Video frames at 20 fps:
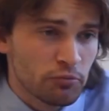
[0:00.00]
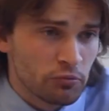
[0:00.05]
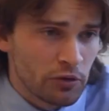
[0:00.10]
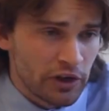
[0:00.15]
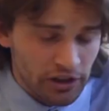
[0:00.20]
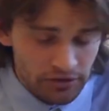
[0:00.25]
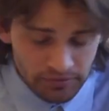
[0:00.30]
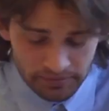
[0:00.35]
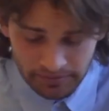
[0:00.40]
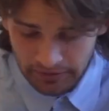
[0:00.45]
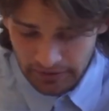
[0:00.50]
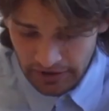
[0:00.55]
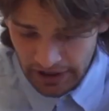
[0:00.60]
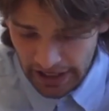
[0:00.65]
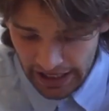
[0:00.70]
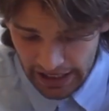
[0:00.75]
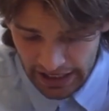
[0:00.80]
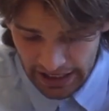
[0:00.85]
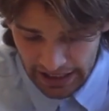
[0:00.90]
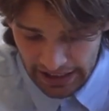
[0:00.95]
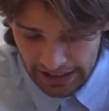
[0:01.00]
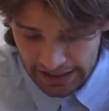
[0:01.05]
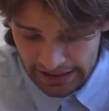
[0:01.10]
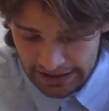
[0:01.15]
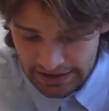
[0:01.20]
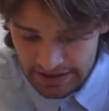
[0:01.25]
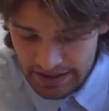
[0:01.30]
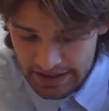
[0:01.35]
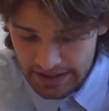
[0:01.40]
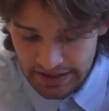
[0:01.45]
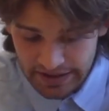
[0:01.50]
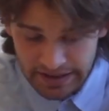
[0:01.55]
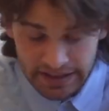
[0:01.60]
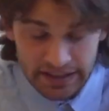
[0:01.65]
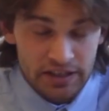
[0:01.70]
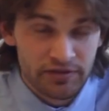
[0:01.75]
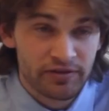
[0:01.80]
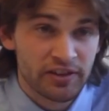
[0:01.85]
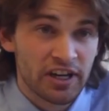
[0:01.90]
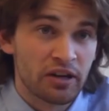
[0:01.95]
Well,
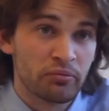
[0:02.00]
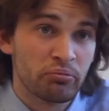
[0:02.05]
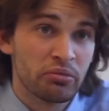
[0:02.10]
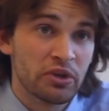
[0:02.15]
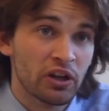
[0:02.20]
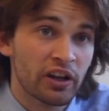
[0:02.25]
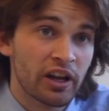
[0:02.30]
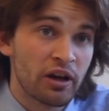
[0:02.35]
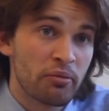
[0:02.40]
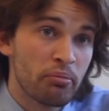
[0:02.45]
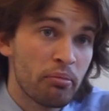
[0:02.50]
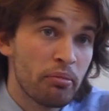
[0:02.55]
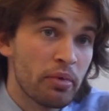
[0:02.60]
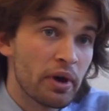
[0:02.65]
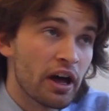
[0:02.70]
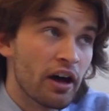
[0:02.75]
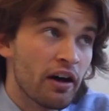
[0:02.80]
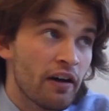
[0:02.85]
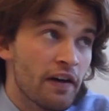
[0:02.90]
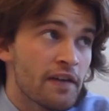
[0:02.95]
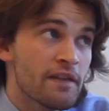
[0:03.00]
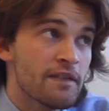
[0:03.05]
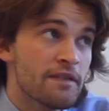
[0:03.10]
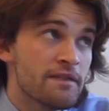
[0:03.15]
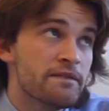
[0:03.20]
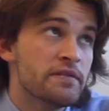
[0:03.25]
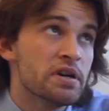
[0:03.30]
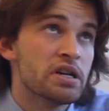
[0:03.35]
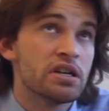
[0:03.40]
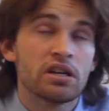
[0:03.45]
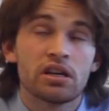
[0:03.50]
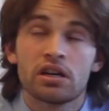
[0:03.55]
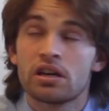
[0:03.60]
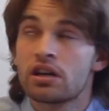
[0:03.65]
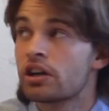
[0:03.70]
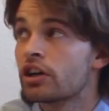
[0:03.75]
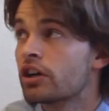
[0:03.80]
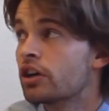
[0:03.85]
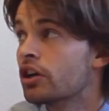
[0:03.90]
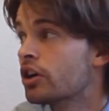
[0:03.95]
so you've got a buildup of
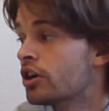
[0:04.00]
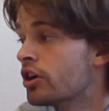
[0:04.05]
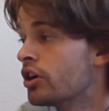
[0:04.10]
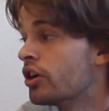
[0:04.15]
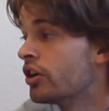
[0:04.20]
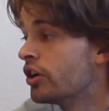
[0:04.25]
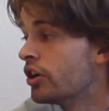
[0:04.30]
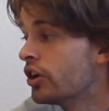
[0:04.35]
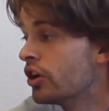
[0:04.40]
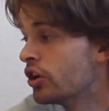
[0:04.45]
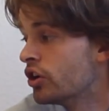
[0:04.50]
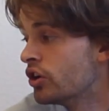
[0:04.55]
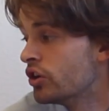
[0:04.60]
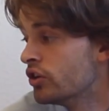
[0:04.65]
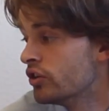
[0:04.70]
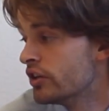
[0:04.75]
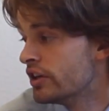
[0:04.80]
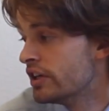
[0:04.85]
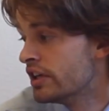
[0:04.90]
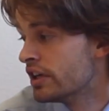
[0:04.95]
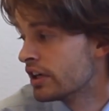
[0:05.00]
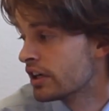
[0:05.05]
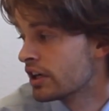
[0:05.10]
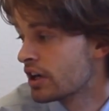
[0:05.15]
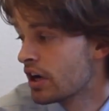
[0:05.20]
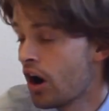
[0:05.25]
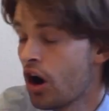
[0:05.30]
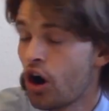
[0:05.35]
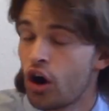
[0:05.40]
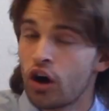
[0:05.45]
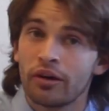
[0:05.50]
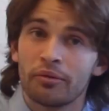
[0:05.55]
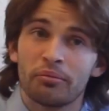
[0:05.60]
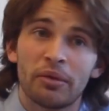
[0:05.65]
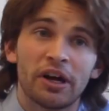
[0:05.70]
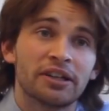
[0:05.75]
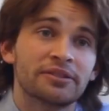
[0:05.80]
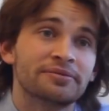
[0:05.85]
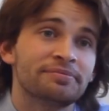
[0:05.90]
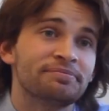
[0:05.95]
good
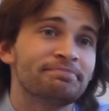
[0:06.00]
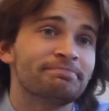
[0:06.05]
karma.